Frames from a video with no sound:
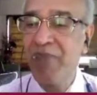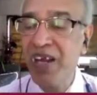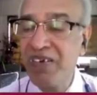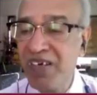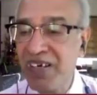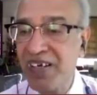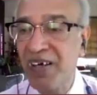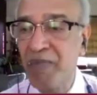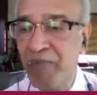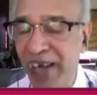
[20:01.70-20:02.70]
patient
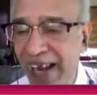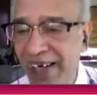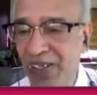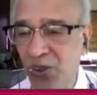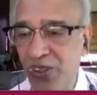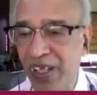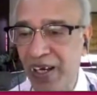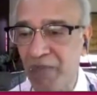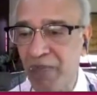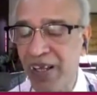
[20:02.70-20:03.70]
compliant to
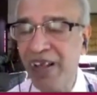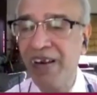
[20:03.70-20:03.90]
therapy